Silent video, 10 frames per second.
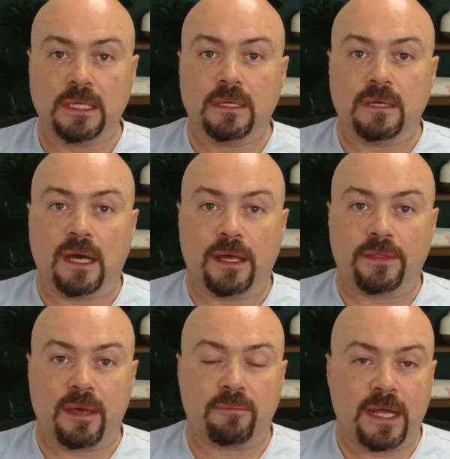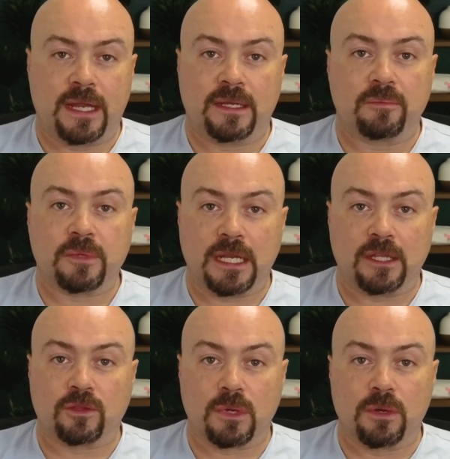that might end up getting
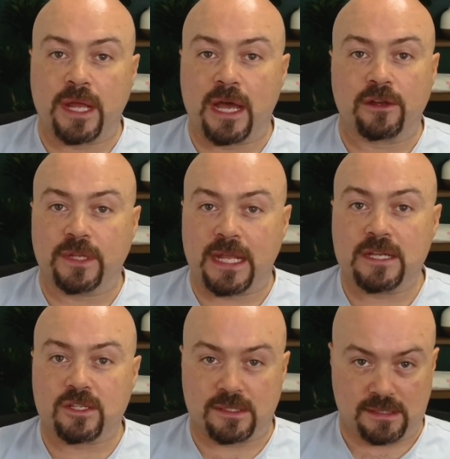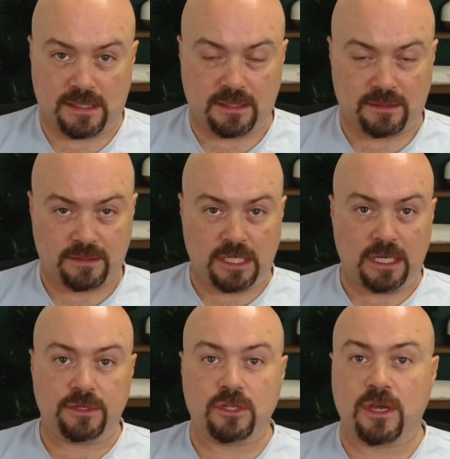thrown out of an agency,
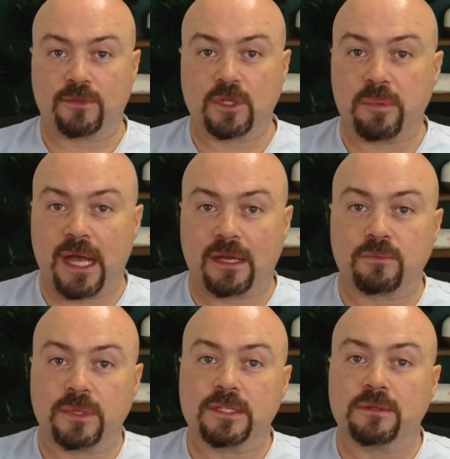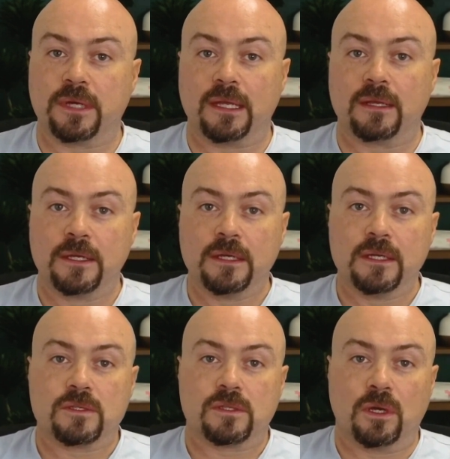and you have to go back and redo it.
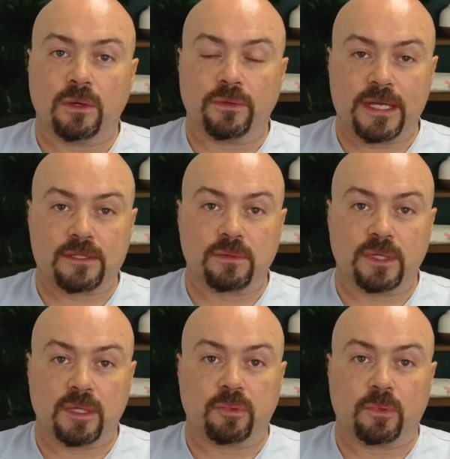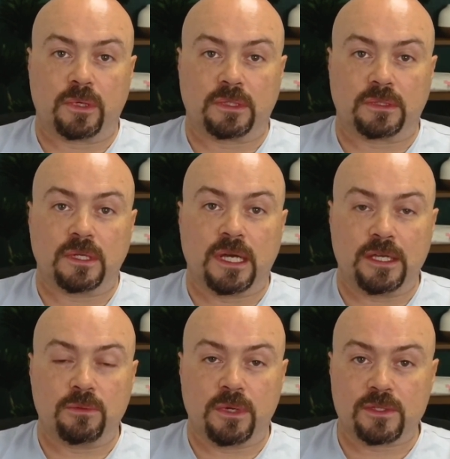So that's really important.
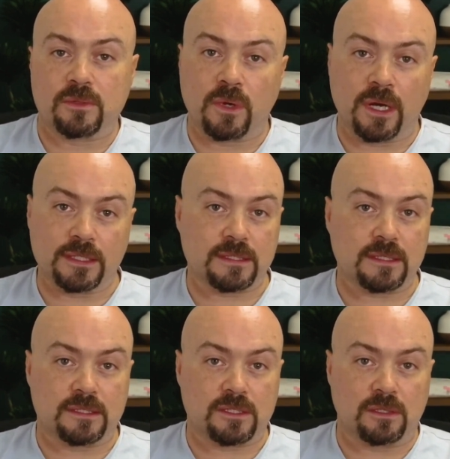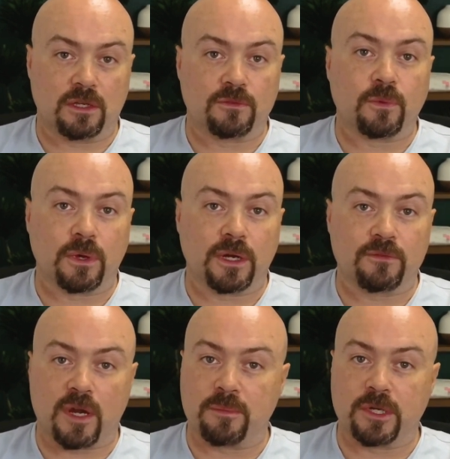You also want to look for an
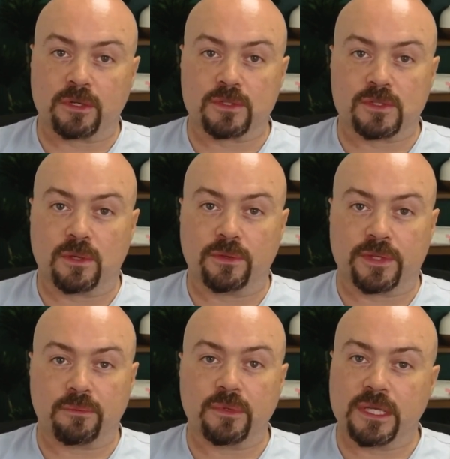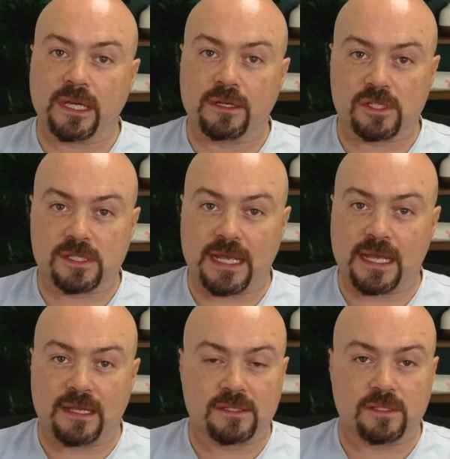environmental consultant that really
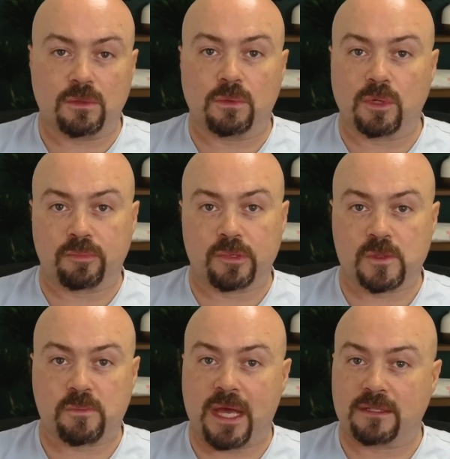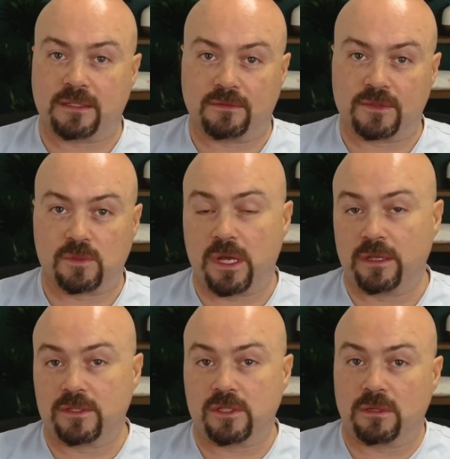understands your perspective, as well
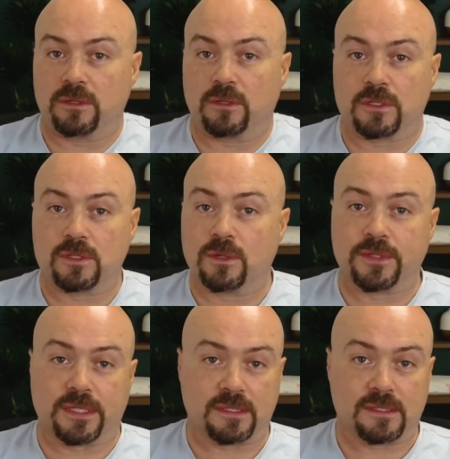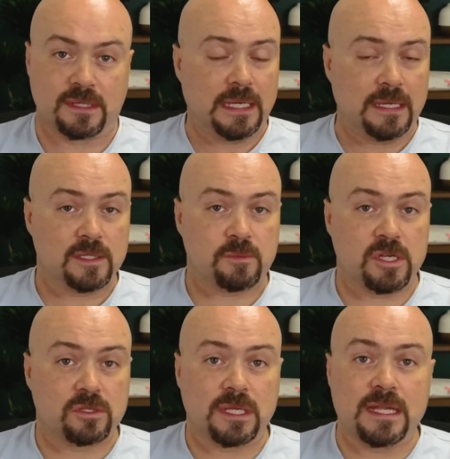as your other consultants,
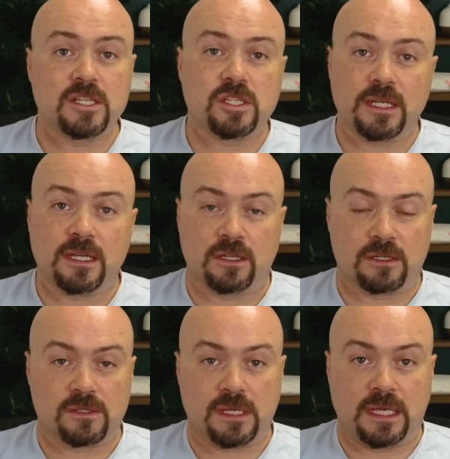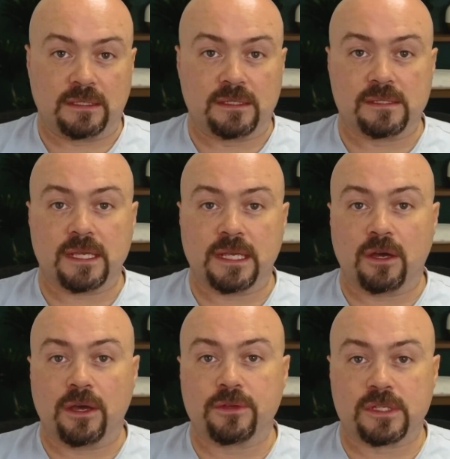especially engineers and
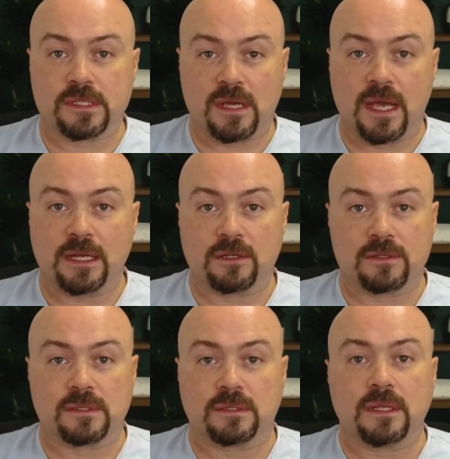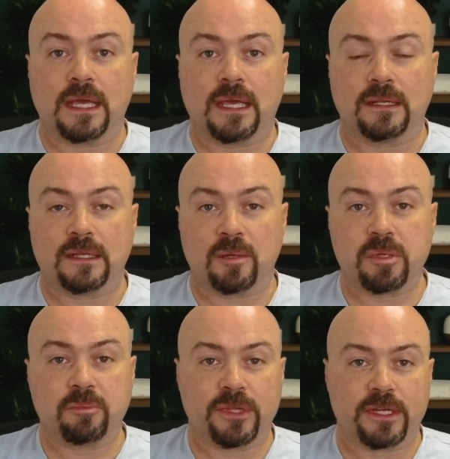other designers and
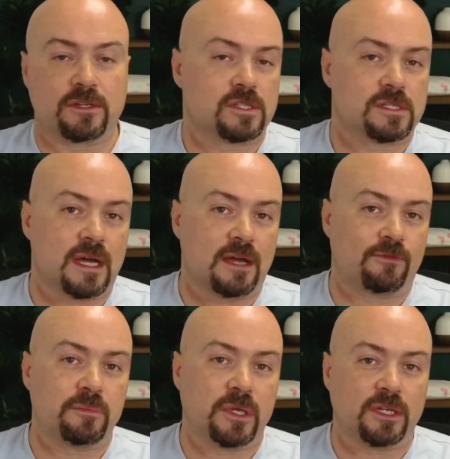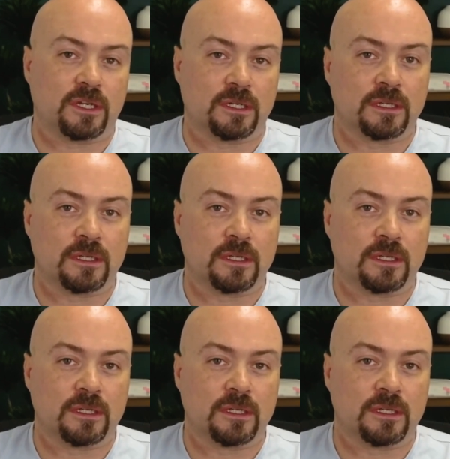people that are just not familiar